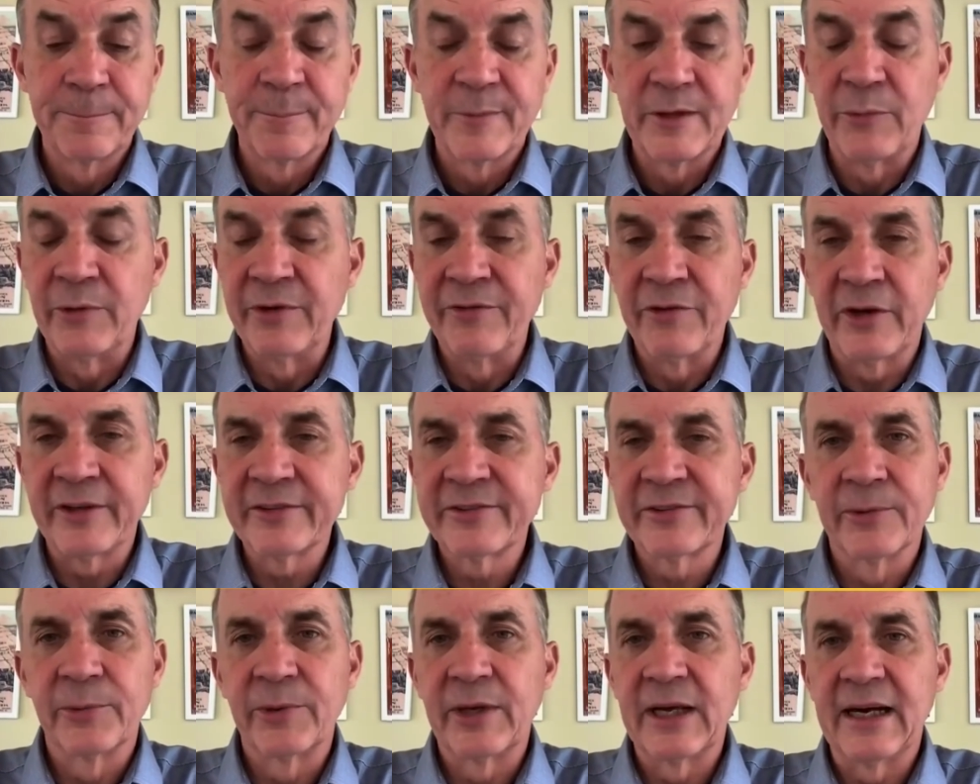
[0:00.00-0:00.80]
We've
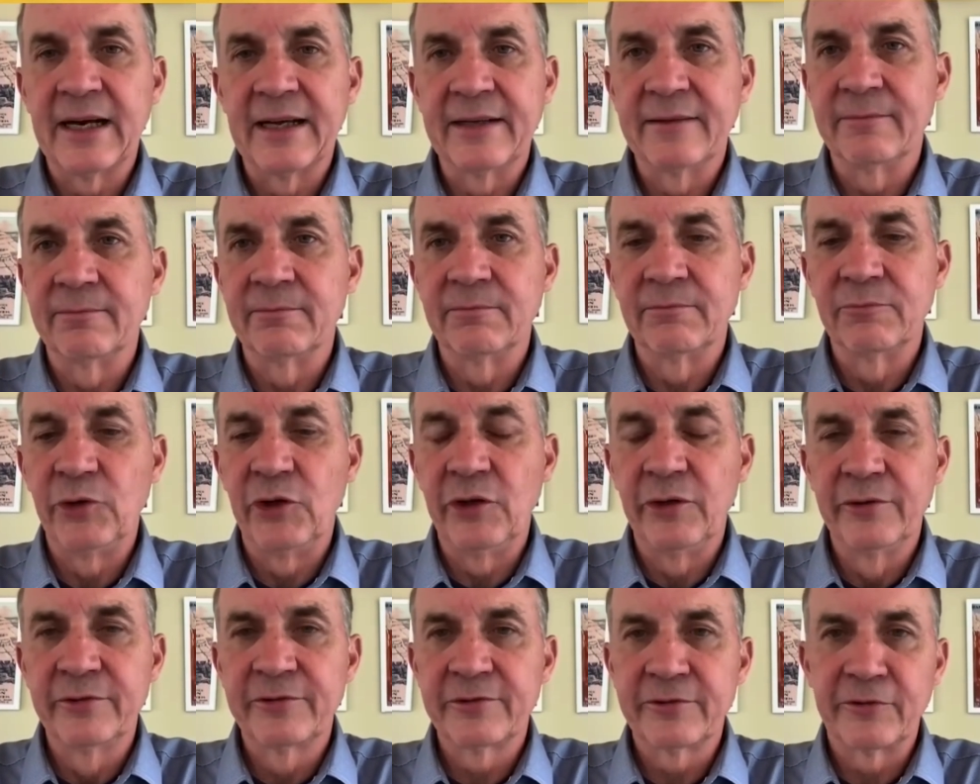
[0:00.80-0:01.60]
also gotten
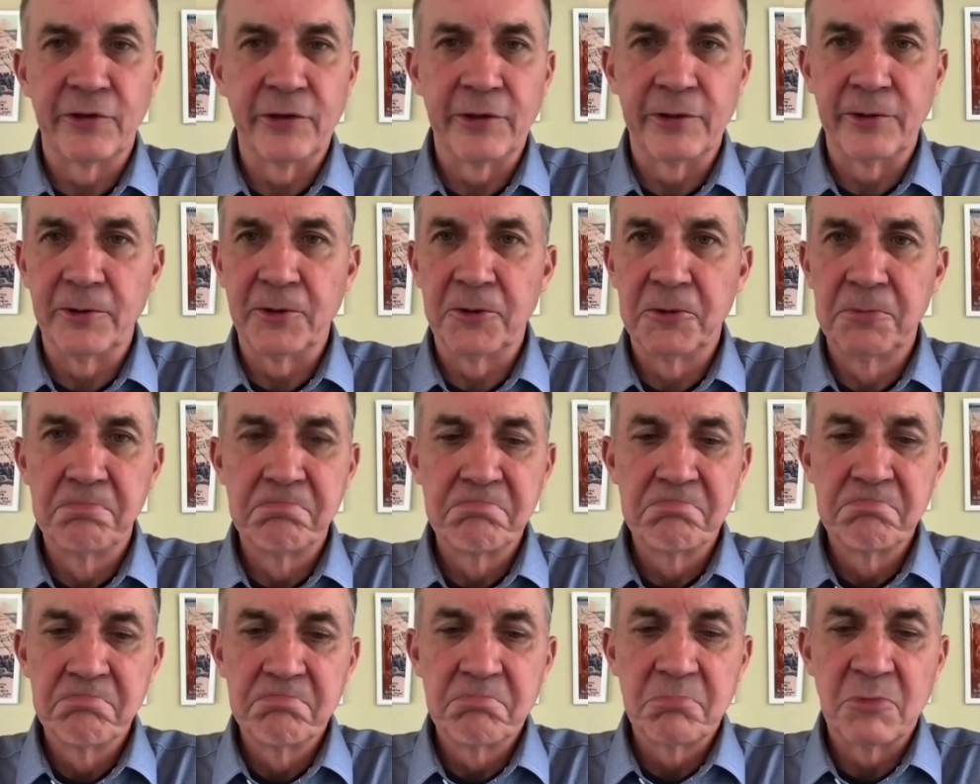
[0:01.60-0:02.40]
used to
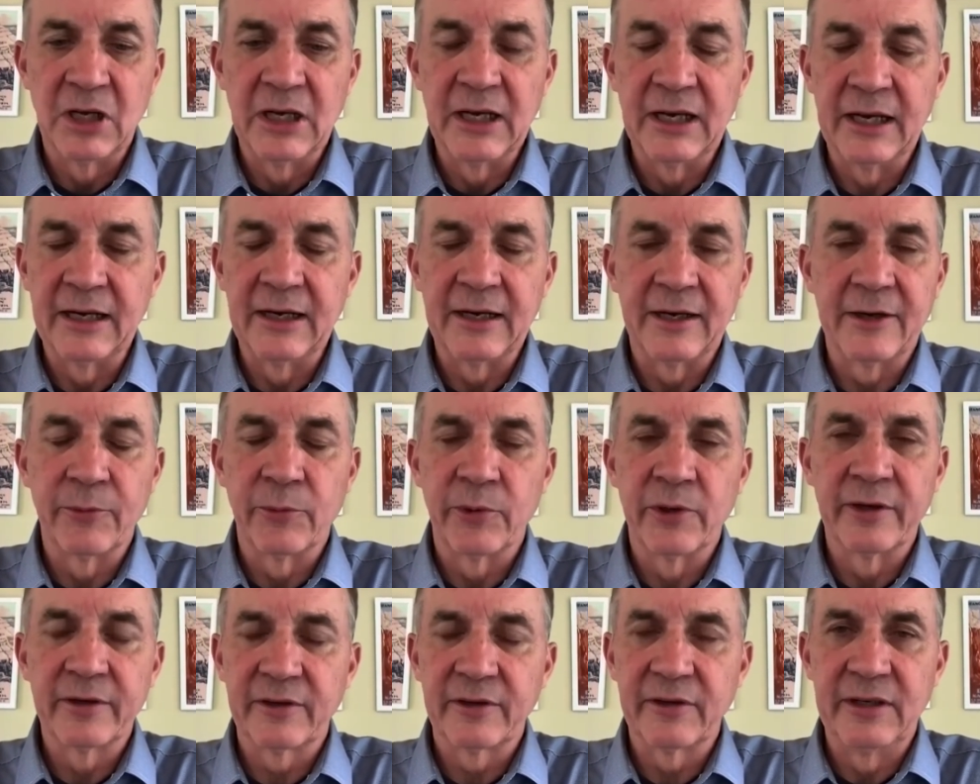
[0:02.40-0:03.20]
getting our
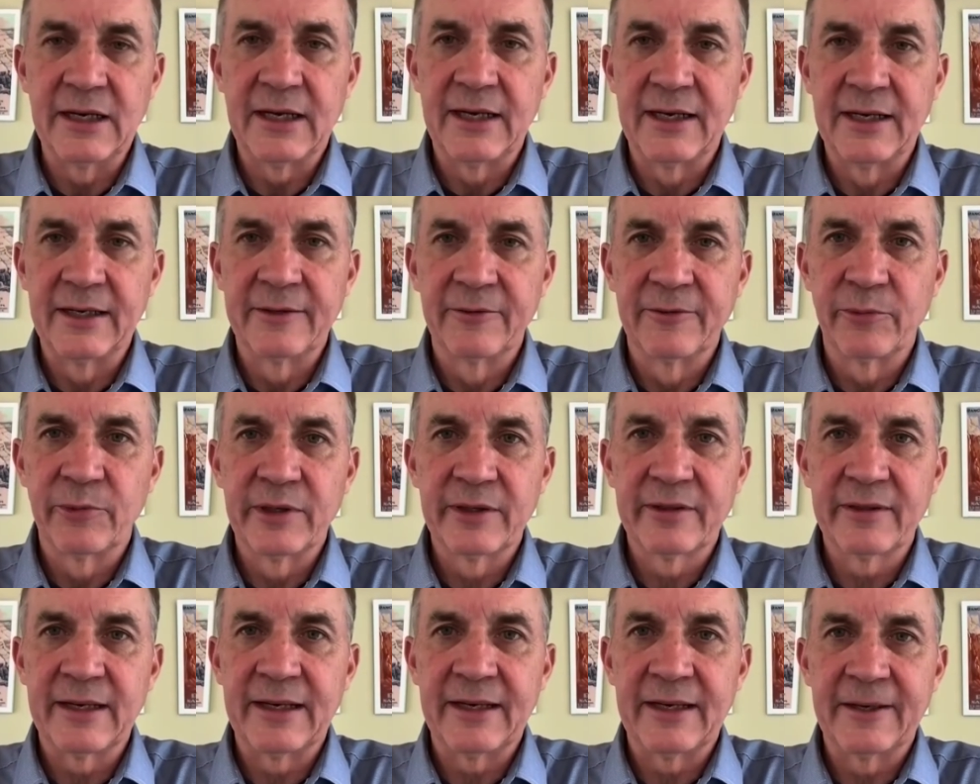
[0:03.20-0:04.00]
work done
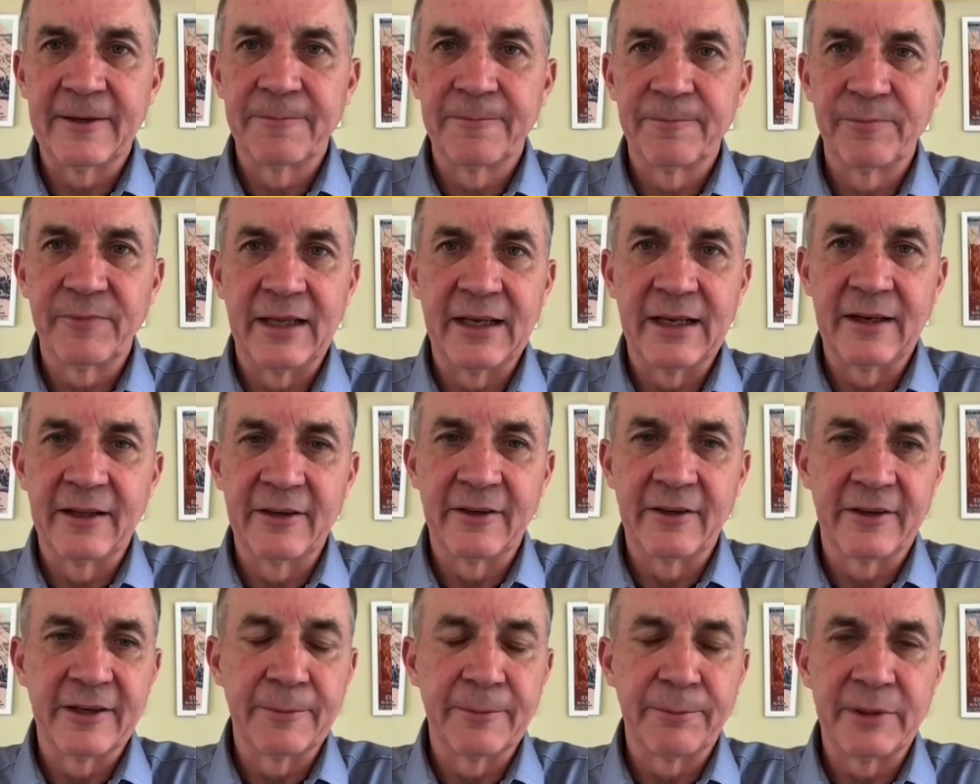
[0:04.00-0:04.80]
without getting
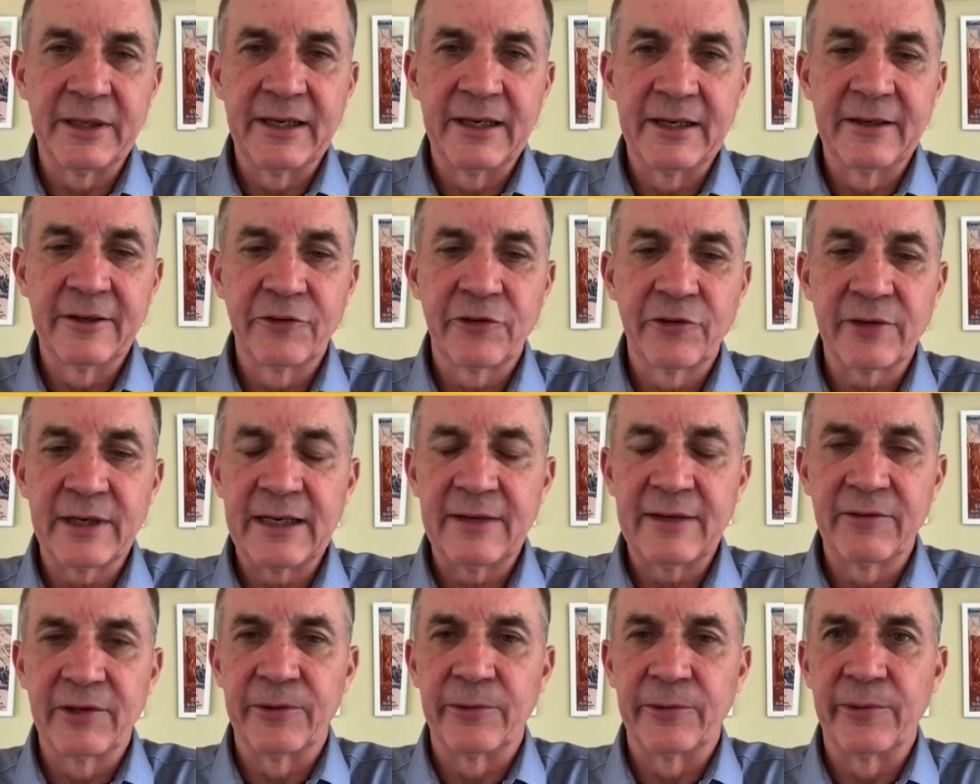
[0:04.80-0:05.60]
on a plane and
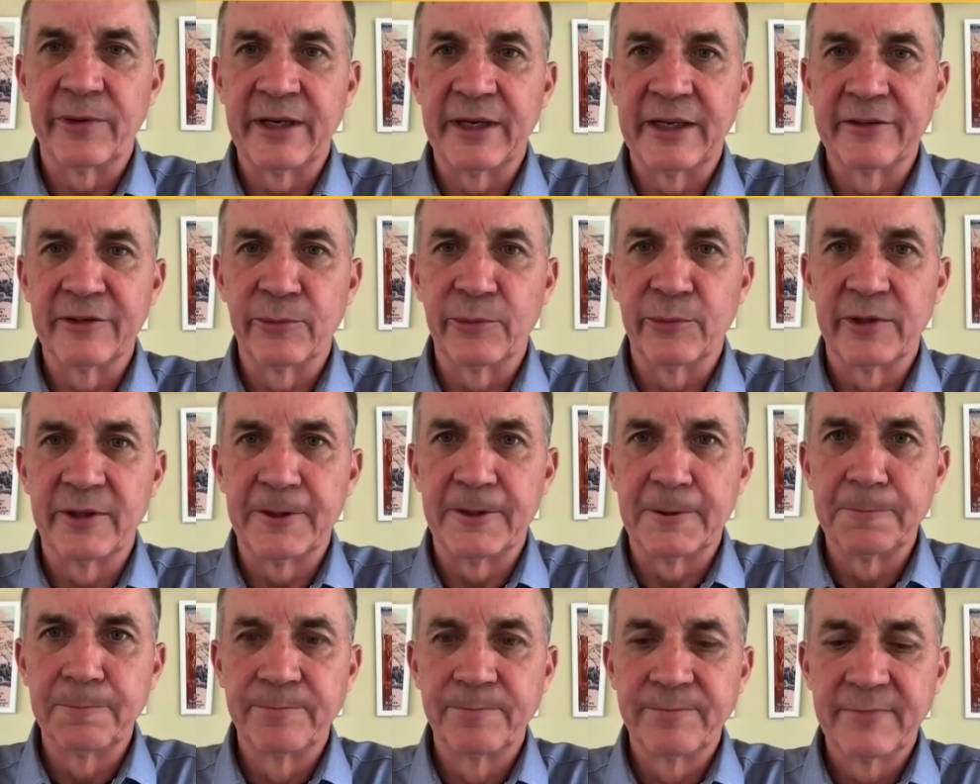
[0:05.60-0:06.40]
traveling around the
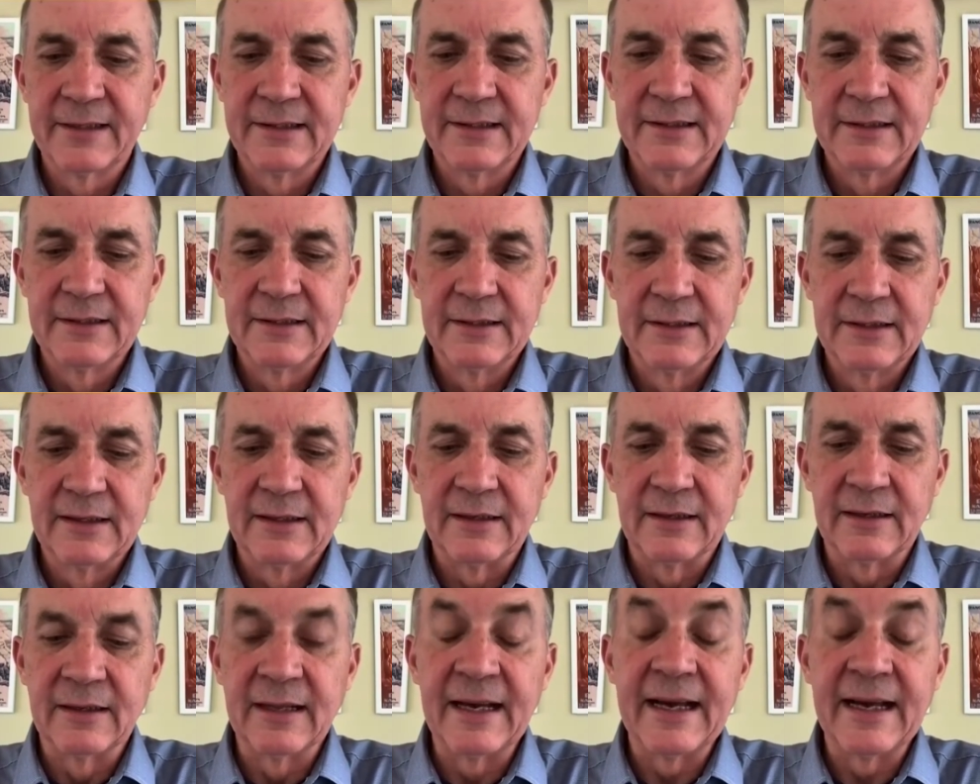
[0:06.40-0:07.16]
world. The